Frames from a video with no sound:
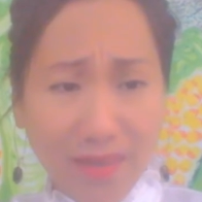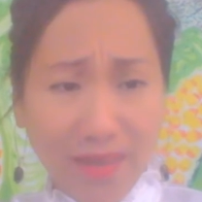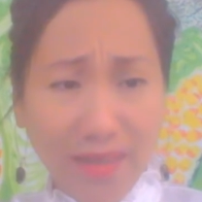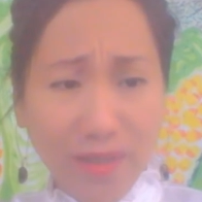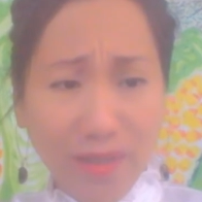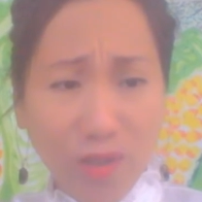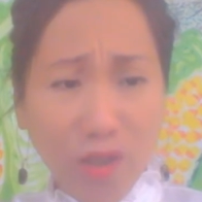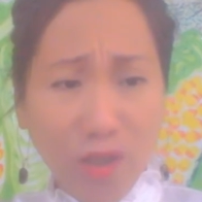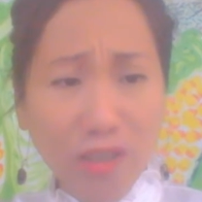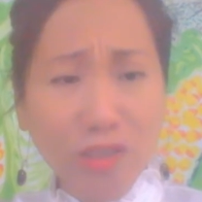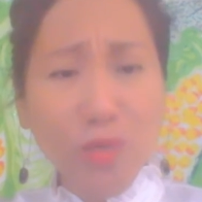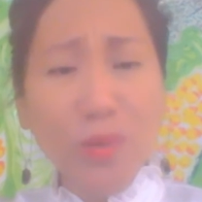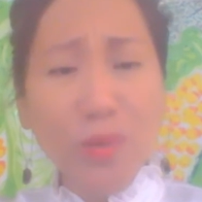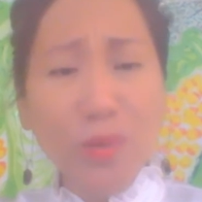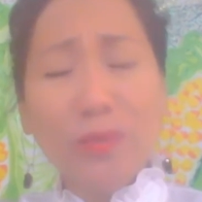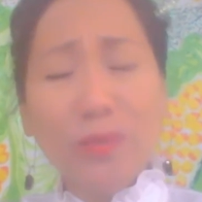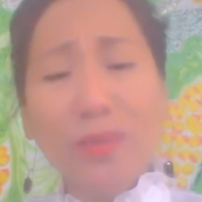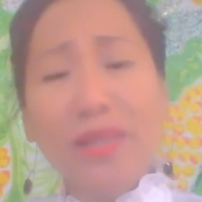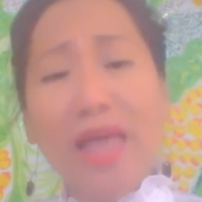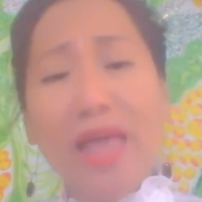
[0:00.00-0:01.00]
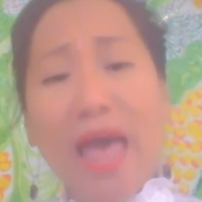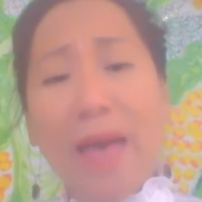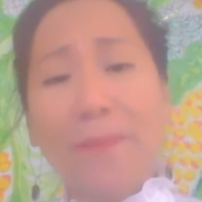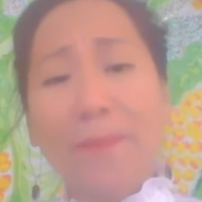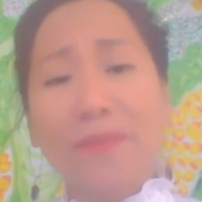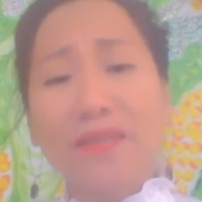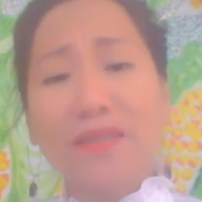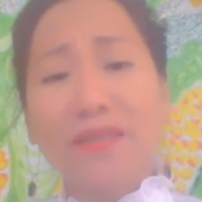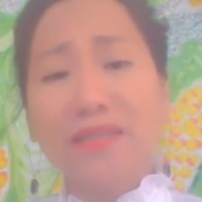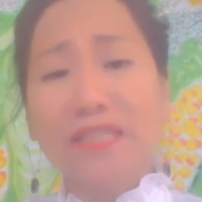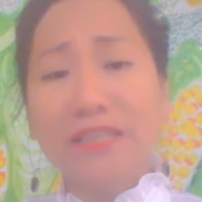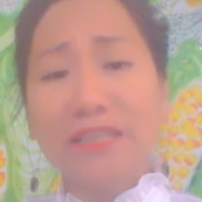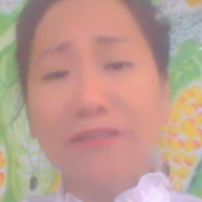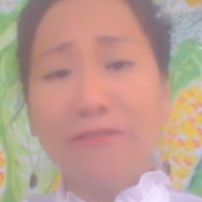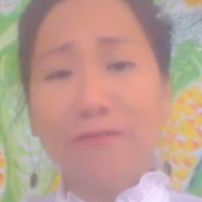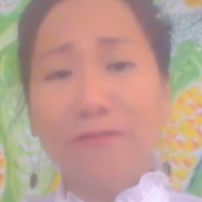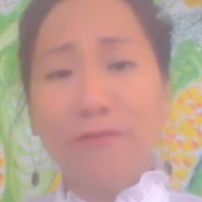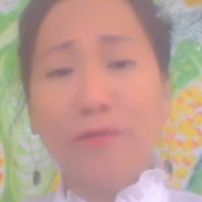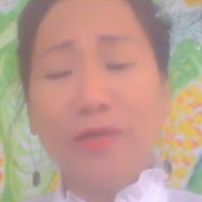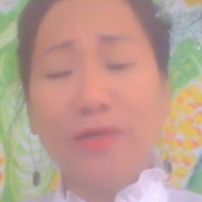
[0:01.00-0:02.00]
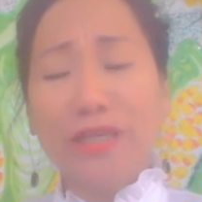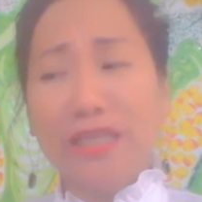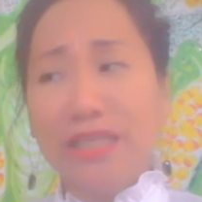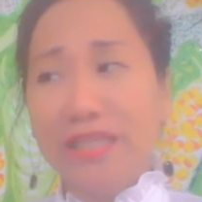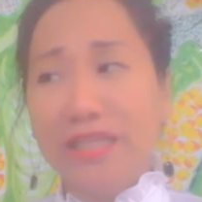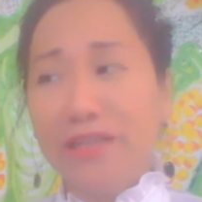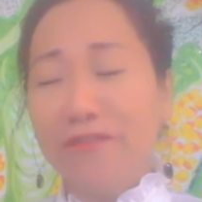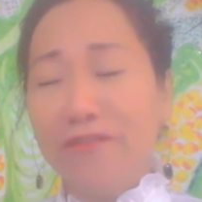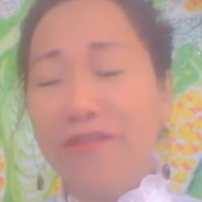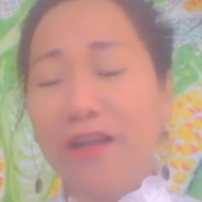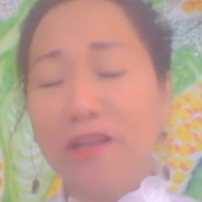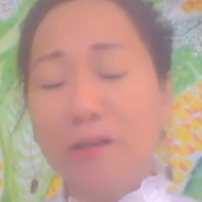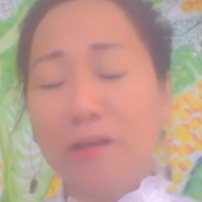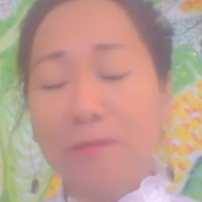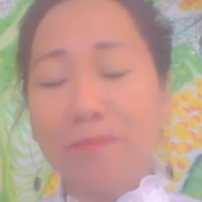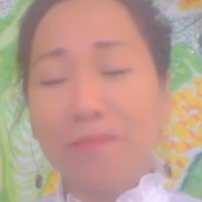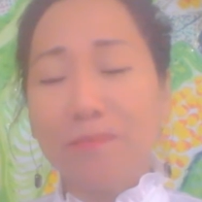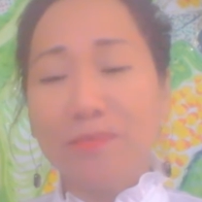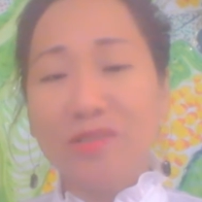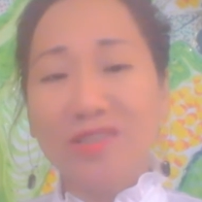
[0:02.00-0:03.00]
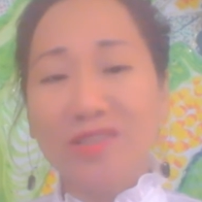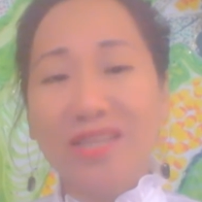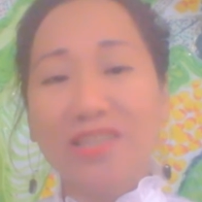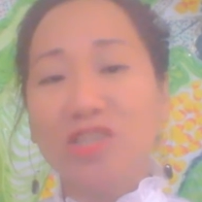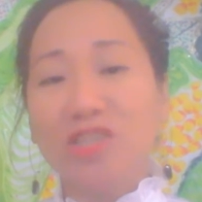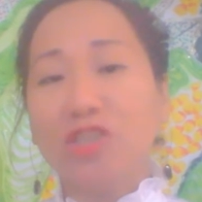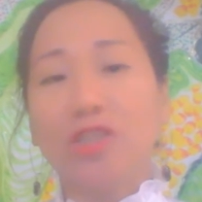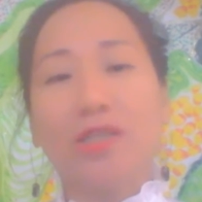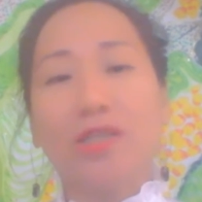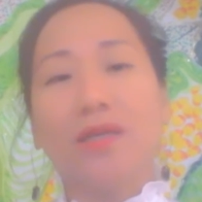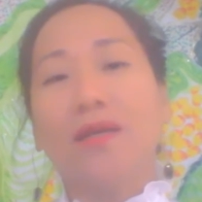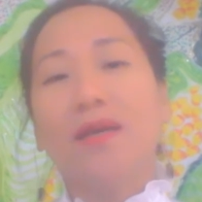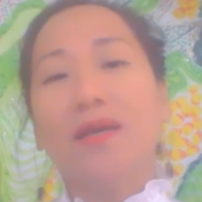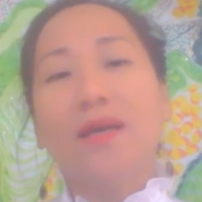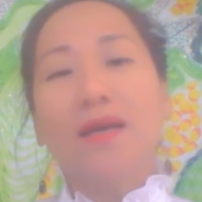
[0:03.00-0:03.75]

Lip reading: And also, what will happen if we develop such